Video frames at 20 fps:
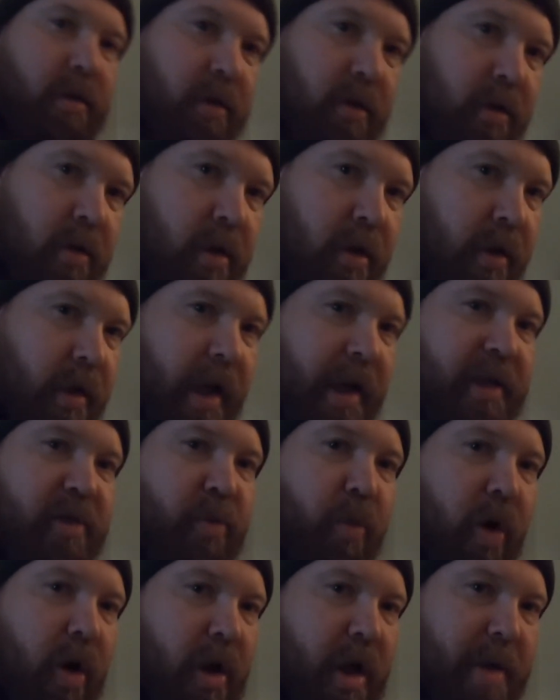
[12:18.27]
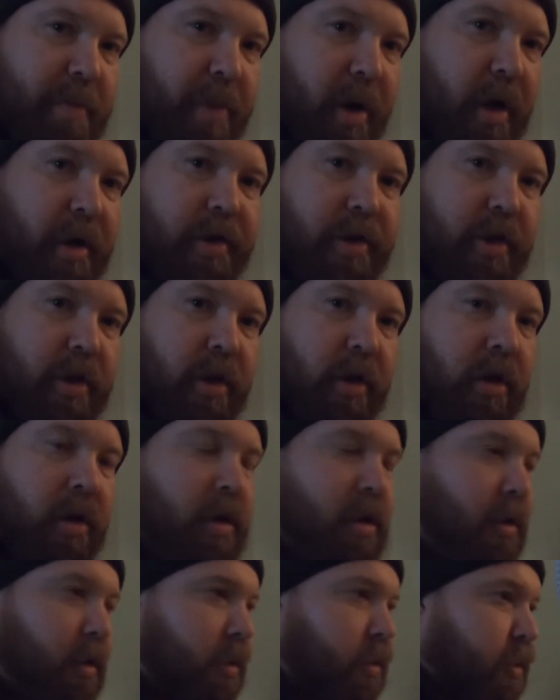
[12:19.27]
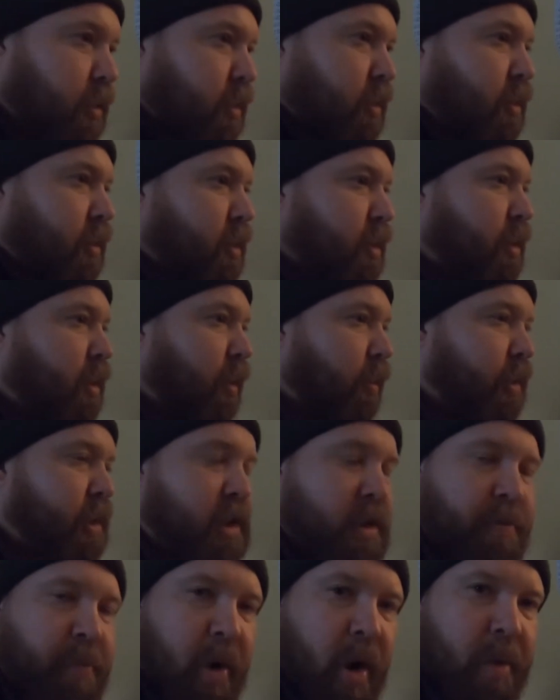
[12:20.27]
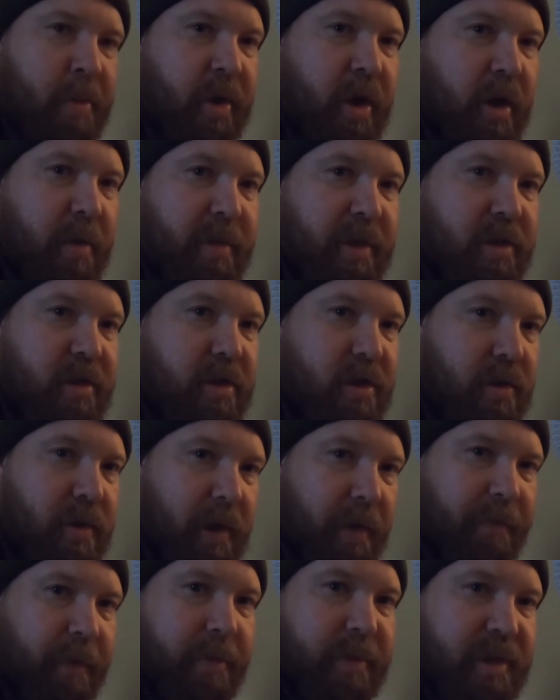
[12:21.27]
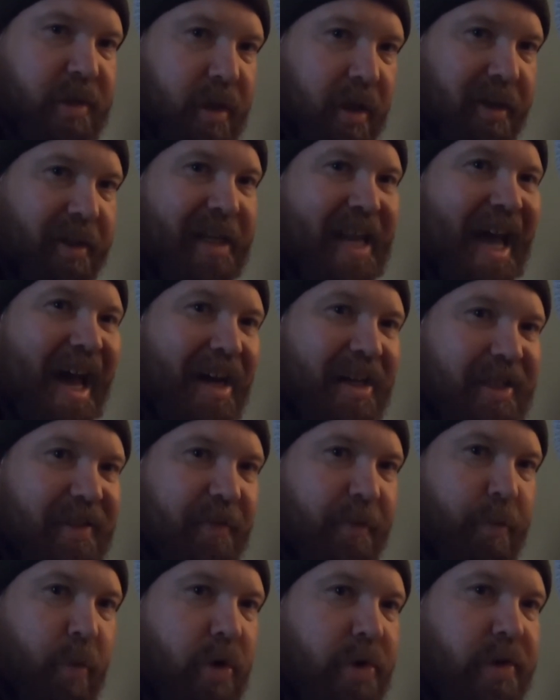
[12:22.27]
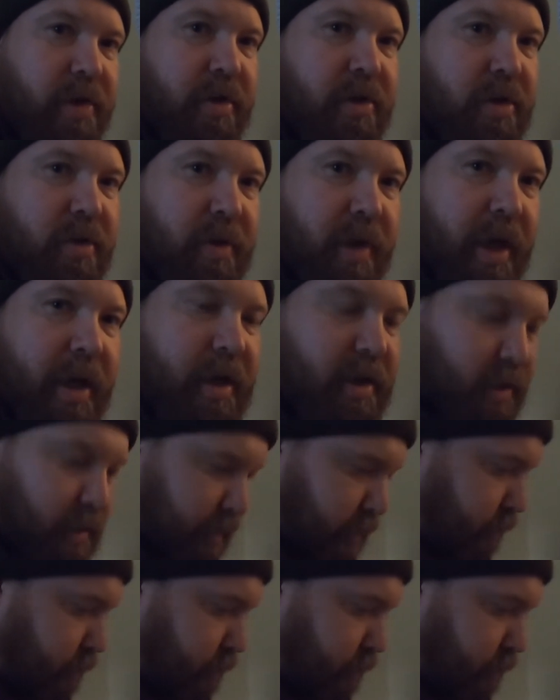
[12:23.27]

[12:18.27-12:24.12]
to the next wall I punch, which is probably going to be soon if I'm stuck in the house for more than 2 days.